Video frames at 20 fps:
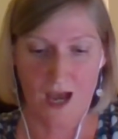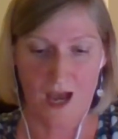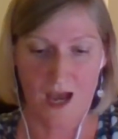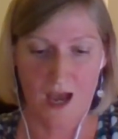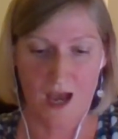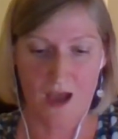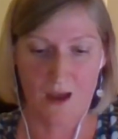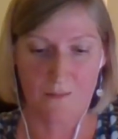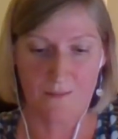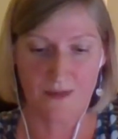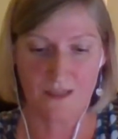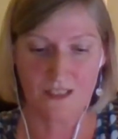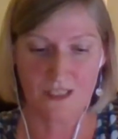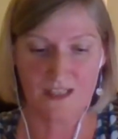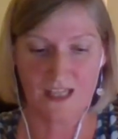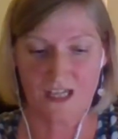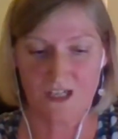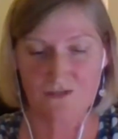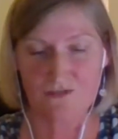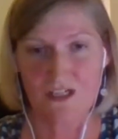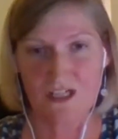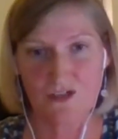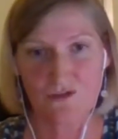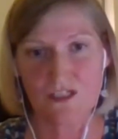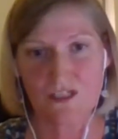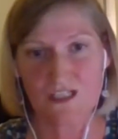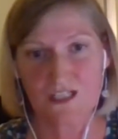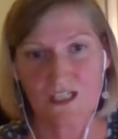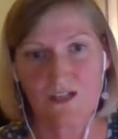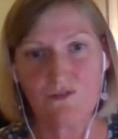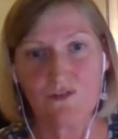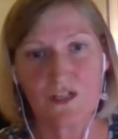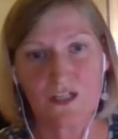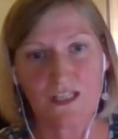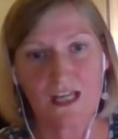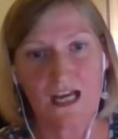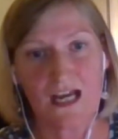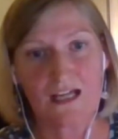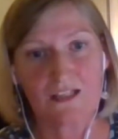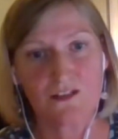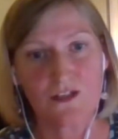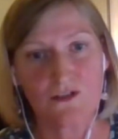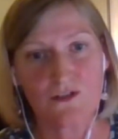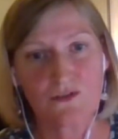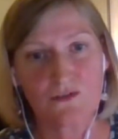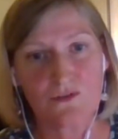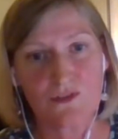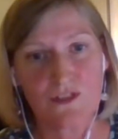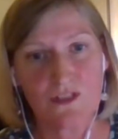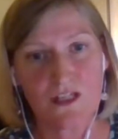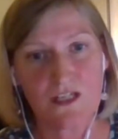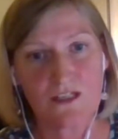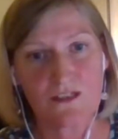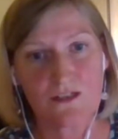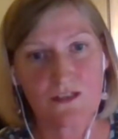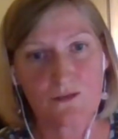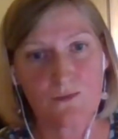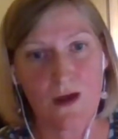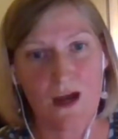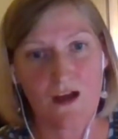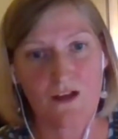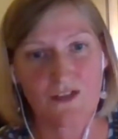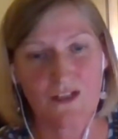So that's really interesting if you can add those sorts of things as well.